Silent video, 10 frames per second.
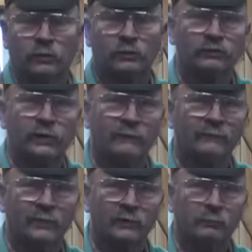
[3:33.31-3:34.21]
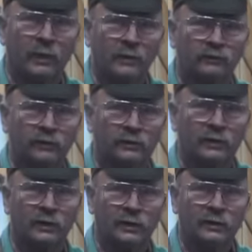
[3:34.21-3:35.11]
We're going to stay very basic
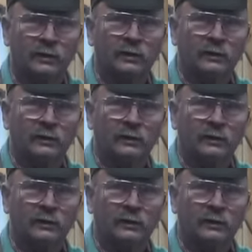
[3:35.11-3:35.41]
today.